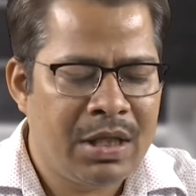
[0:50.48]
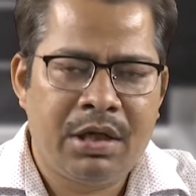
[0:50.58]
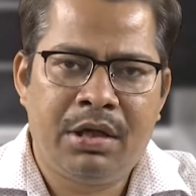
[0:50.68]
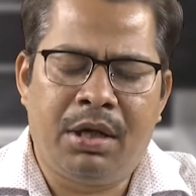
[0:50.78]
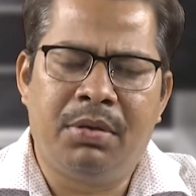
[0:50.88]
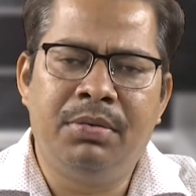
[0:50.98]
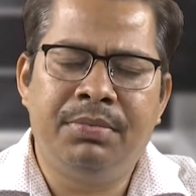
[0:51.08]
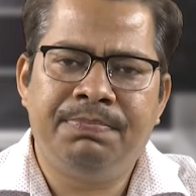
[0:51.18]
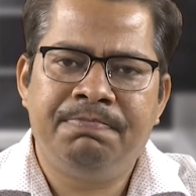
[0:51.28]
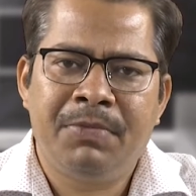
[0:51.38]
Now,
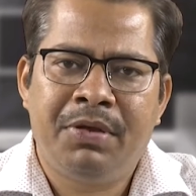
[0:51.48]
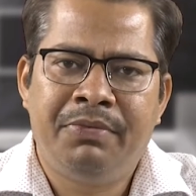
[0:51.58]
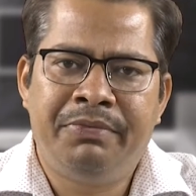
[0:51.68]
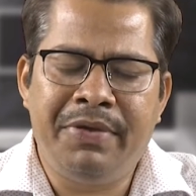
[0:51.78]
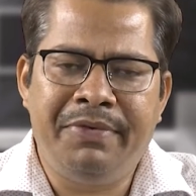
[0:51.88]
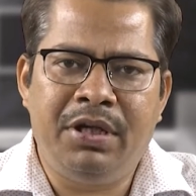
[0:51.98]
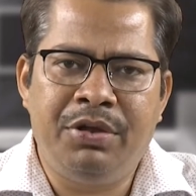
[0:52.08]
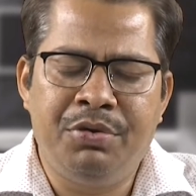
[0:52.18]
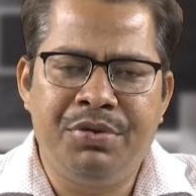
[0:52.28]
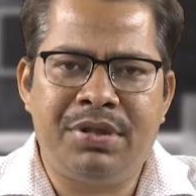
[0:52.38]
we will
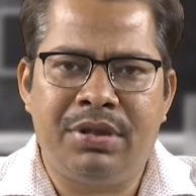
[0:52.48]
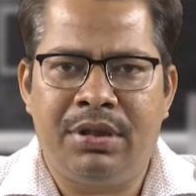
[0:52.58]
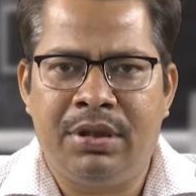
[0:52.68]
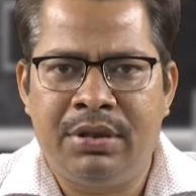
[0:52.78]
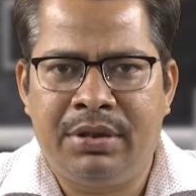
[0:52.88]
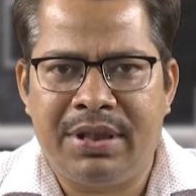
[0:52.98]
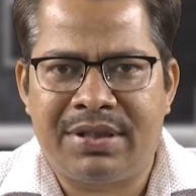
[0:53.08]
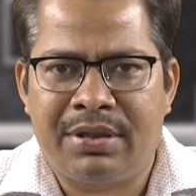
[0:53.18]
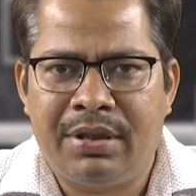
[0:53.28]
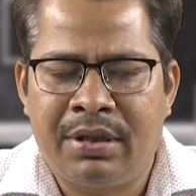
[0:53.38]
use
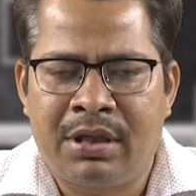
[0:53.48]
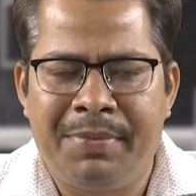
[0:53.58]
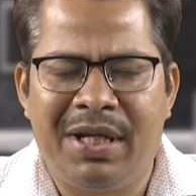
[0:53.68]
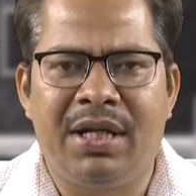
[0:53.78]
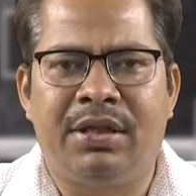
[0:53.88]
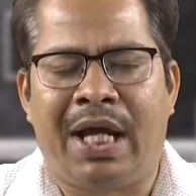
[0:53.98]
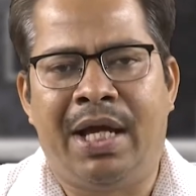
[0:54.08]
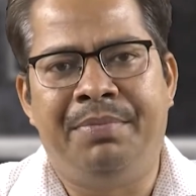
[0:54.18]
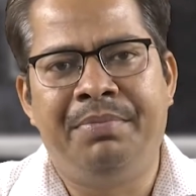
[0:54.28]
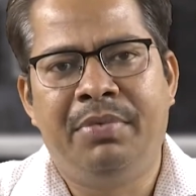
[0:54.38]
this remaining
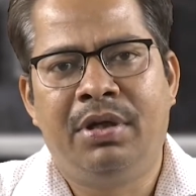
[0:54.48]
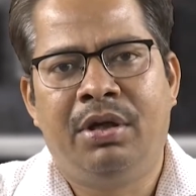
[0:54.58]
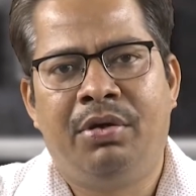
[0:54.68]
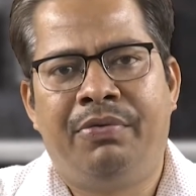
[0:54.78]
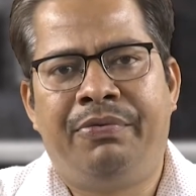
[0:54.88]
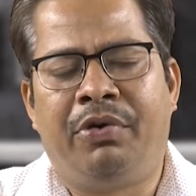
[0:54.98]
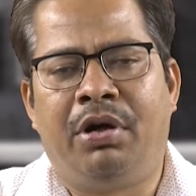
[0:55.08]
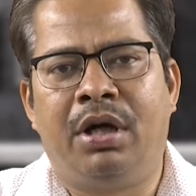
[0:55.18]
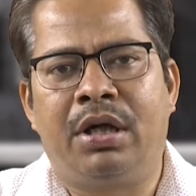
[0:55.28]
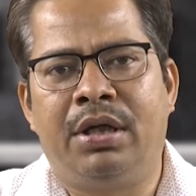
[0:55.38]
time
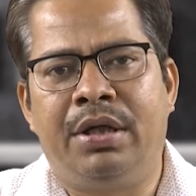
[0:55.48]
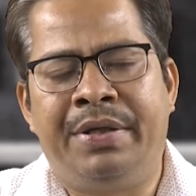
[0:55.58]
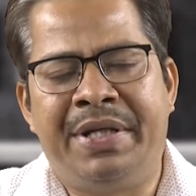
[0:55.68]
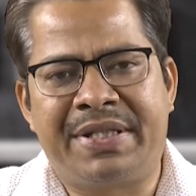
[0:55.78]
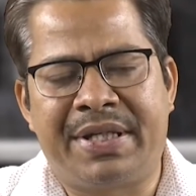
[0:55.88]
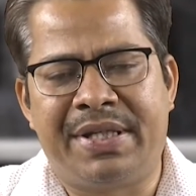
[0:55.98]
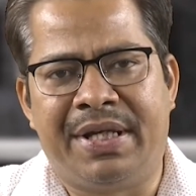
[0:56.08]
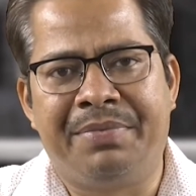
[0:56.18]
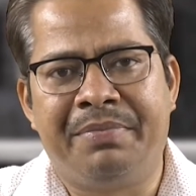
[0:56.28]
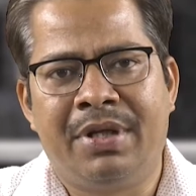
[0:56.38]
for
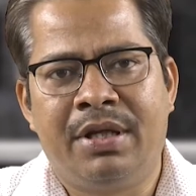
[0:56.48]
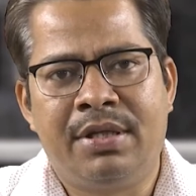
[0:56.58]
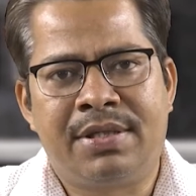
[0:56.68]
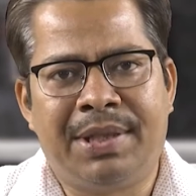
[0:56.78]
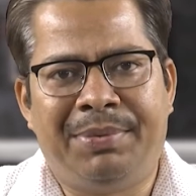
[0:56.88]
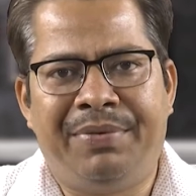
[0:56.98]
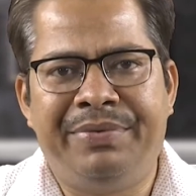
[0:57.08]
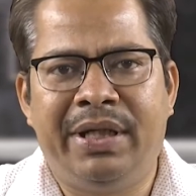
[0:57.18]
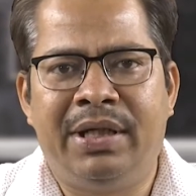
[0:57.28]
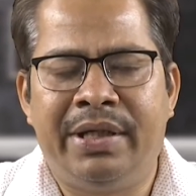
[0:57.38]
discussing some of
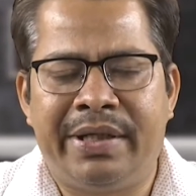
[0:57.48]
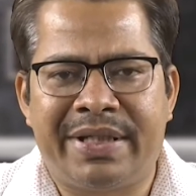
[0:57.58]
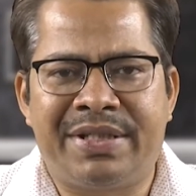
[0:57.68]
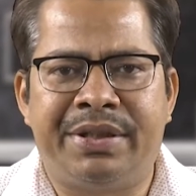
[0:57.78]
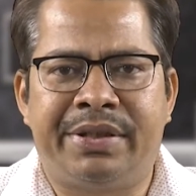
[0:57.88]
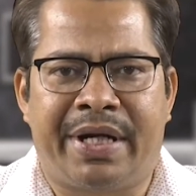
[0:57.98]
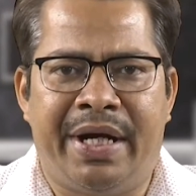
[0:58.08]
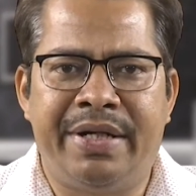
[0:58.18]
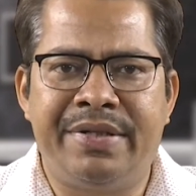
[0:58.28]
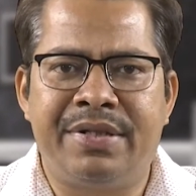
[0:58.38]
the latest
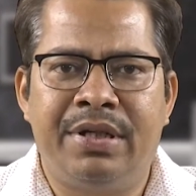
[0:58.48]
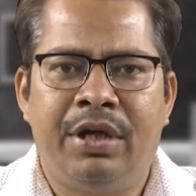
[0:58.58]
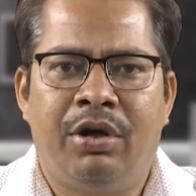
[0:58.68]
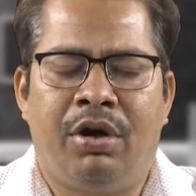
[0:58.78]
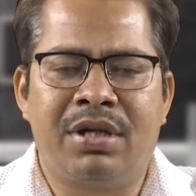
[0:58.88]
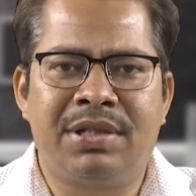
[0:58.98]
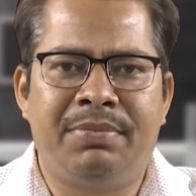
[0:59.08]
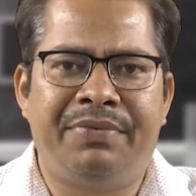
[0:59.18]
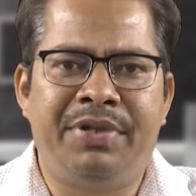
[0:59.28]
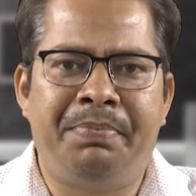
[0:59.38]
trends or some
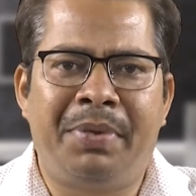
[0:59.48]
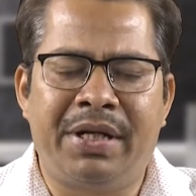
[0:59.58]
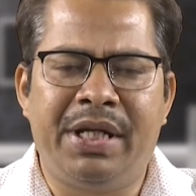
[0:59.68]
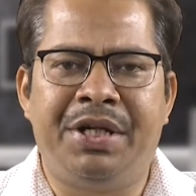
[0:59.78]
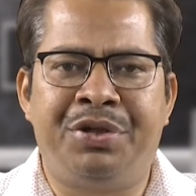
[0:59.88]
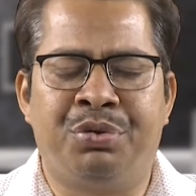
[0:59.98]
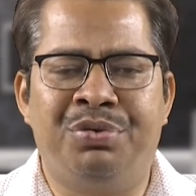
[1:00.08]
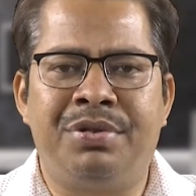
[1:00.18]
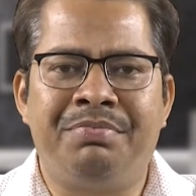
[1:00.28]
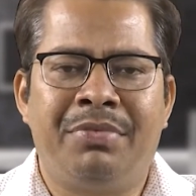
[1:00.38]
of the burning
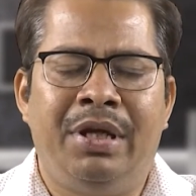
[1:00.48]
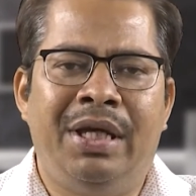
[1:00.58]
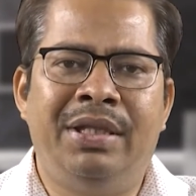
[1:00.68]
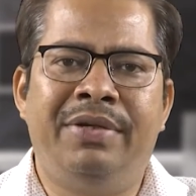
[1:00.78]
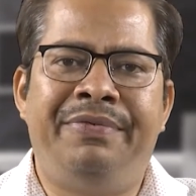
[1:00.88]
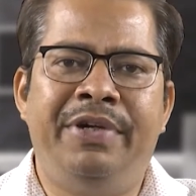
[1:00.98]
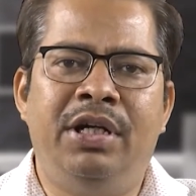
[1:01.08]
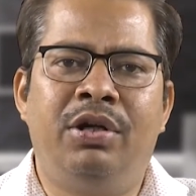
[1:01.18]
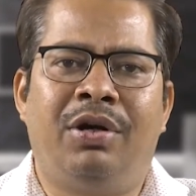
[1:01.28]
issues in the field